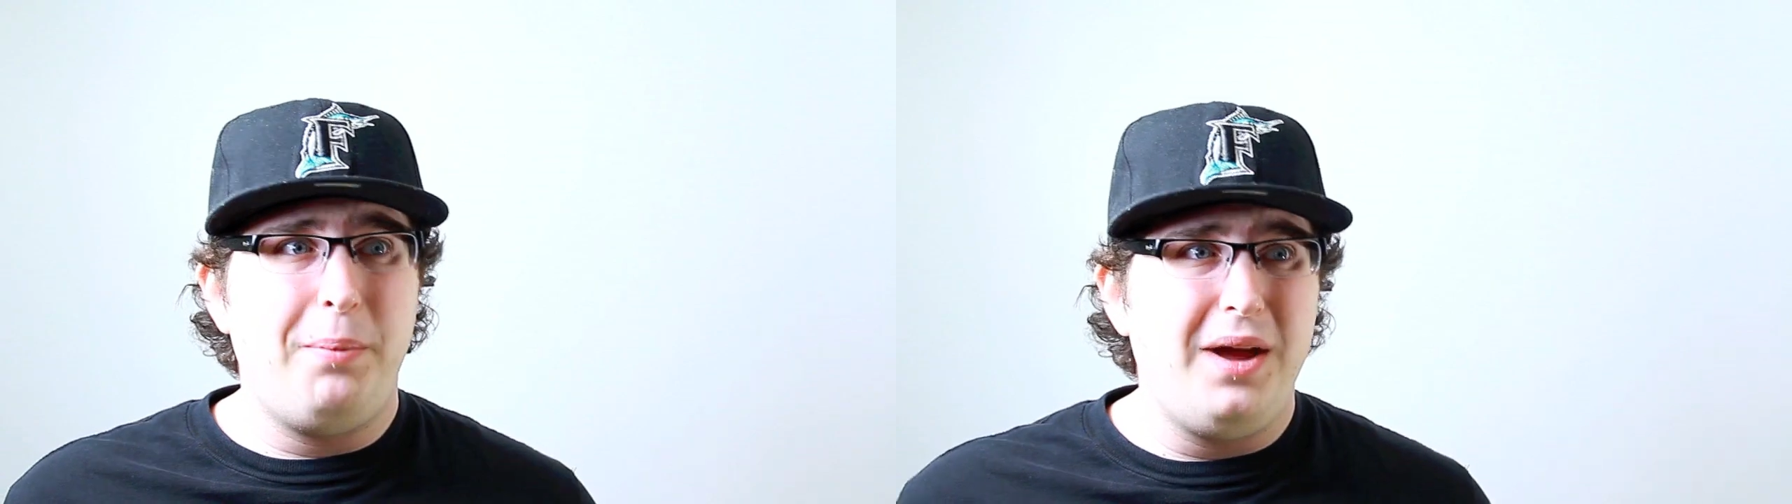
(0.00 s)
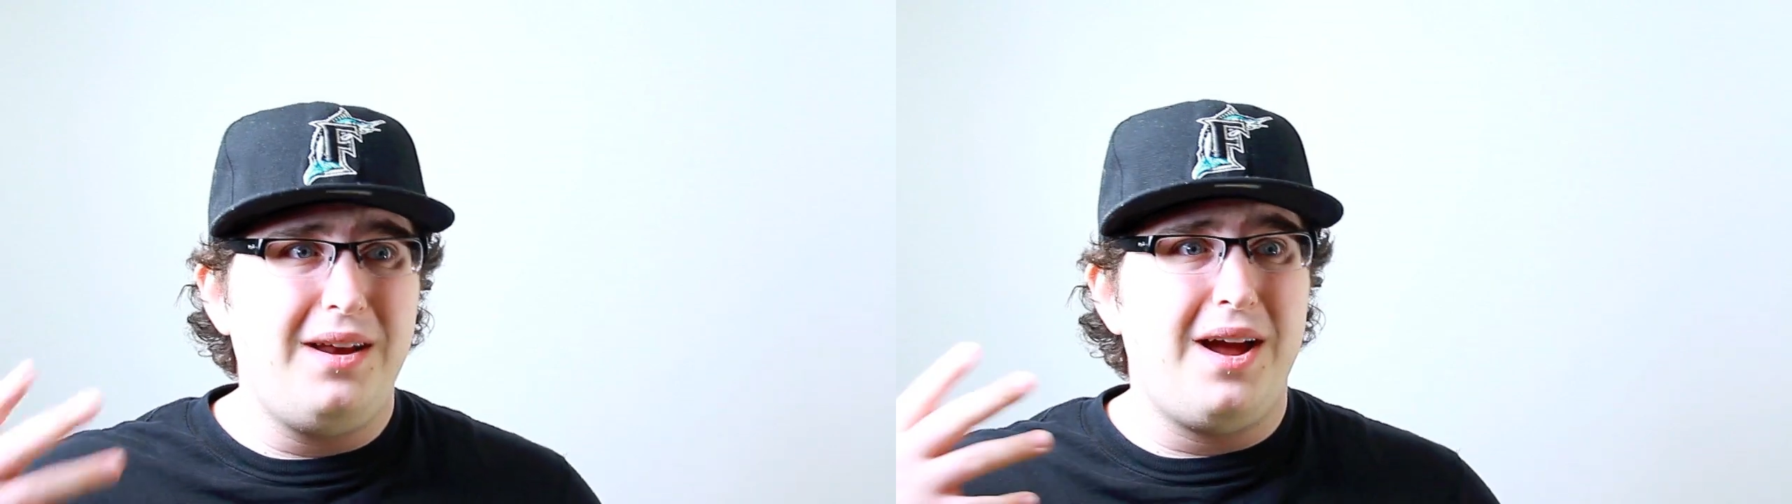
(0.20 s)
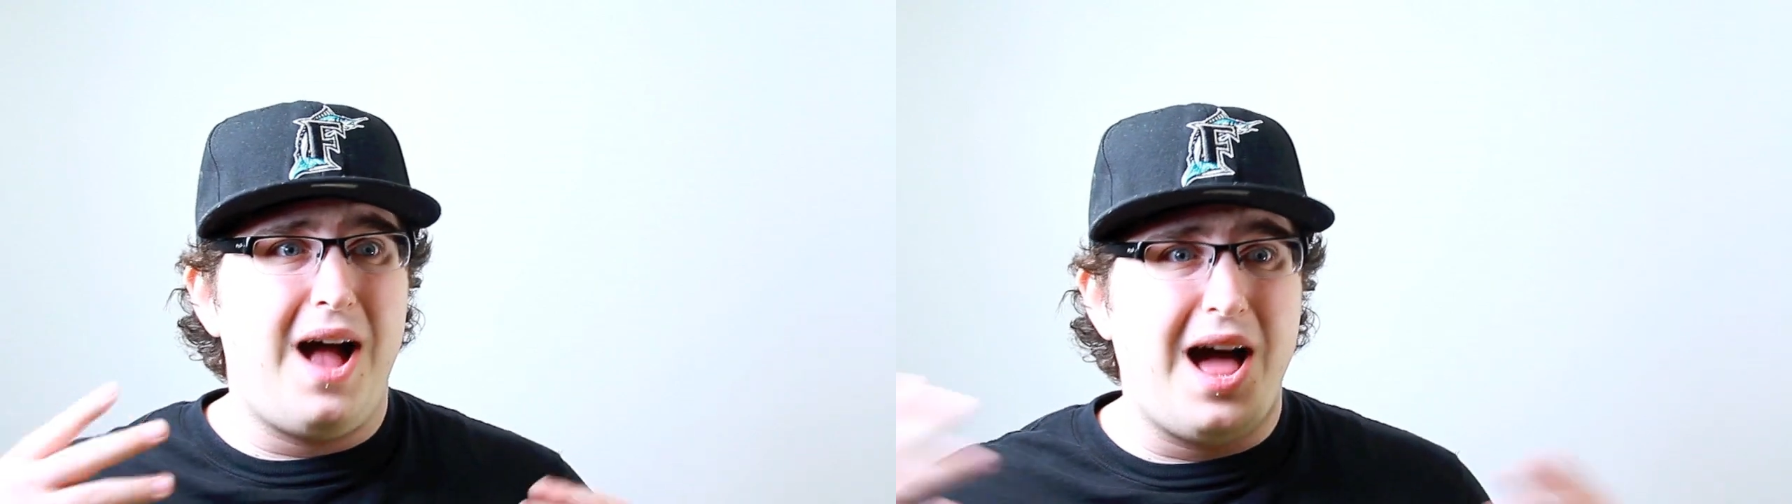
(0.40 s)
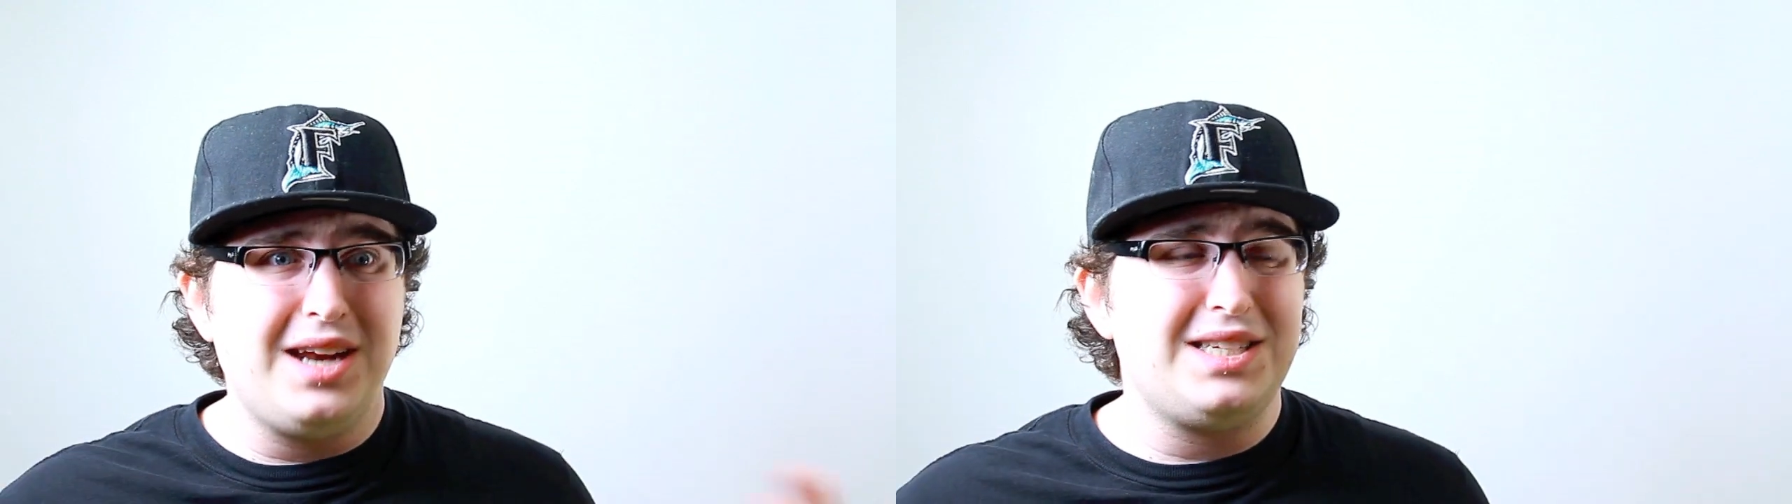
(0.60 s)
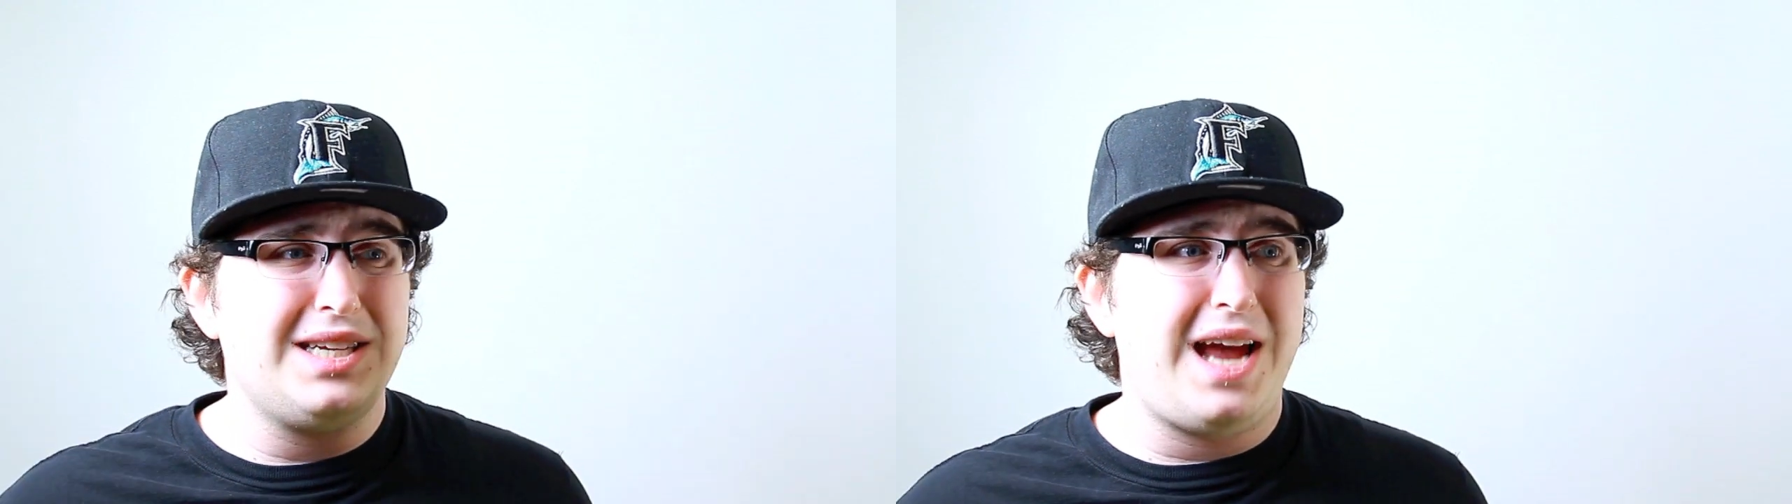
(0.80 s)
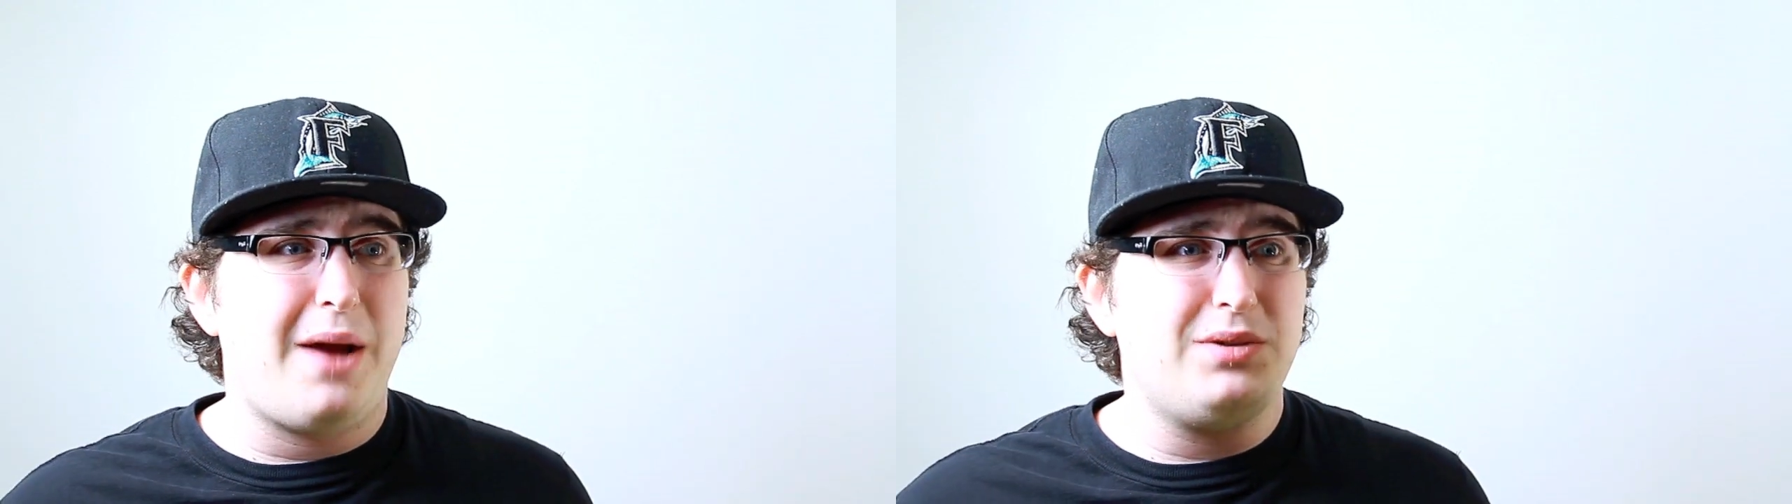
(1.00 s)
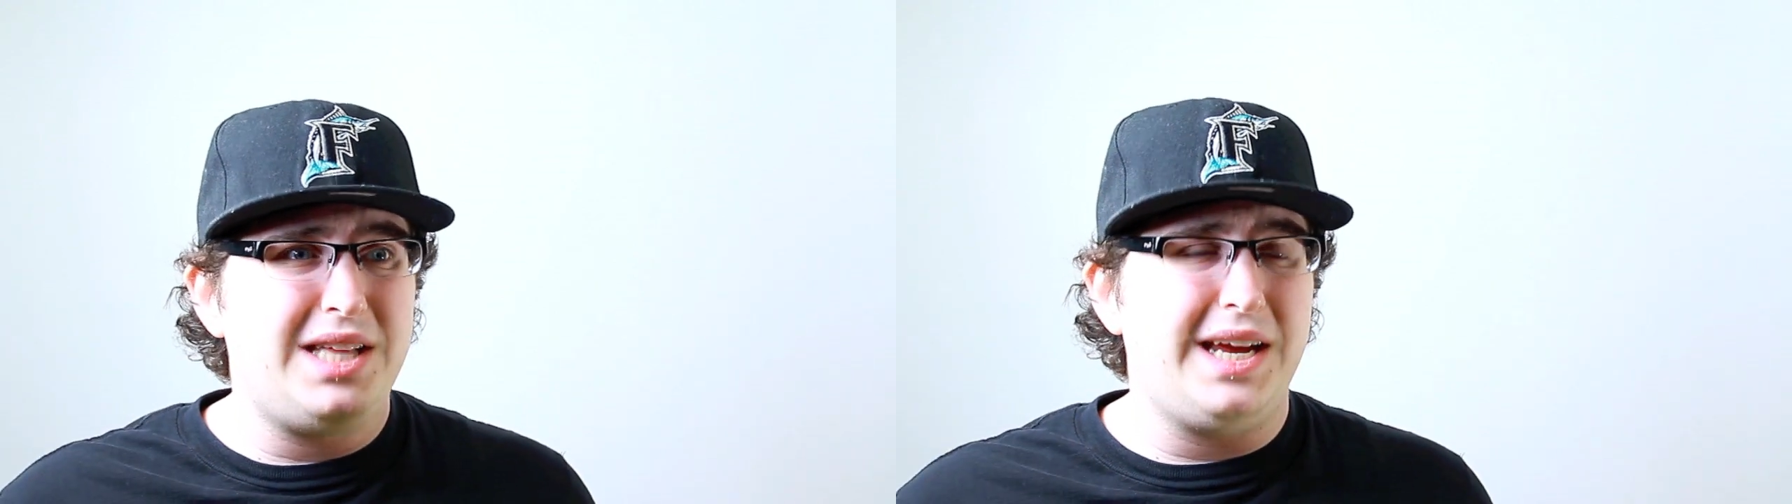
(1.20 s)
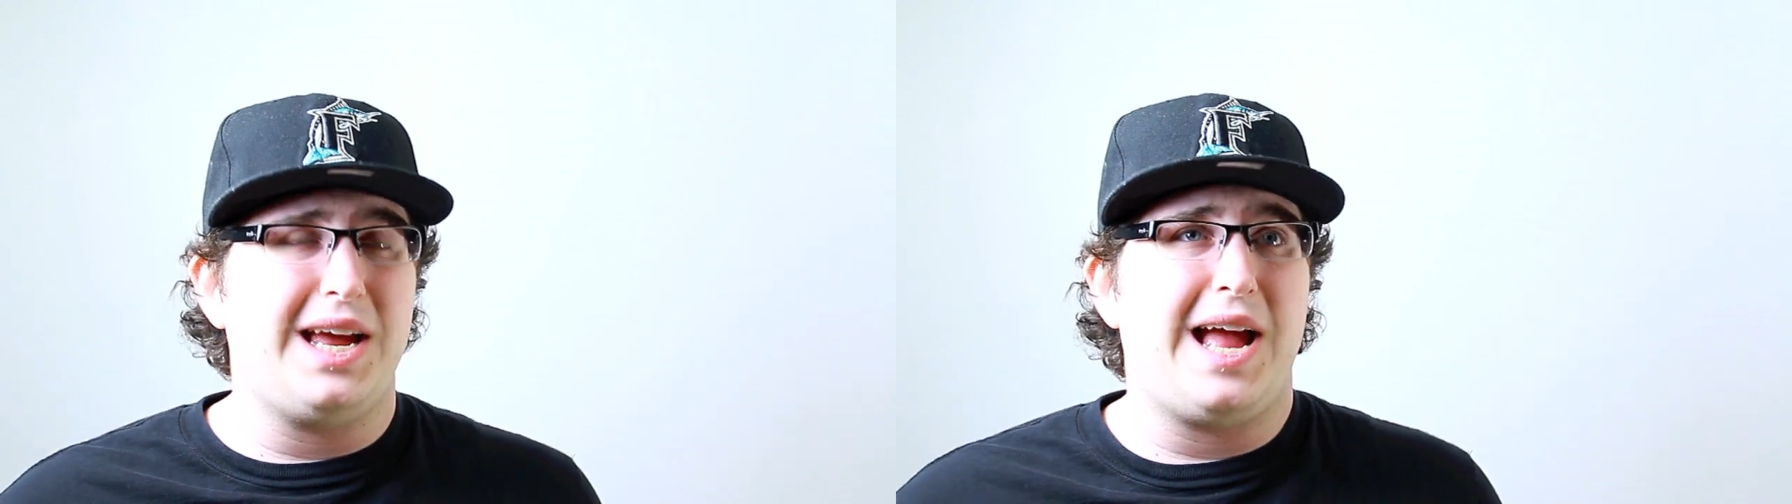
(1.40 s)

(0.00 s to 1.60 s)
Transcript: but honestly, I was thinking,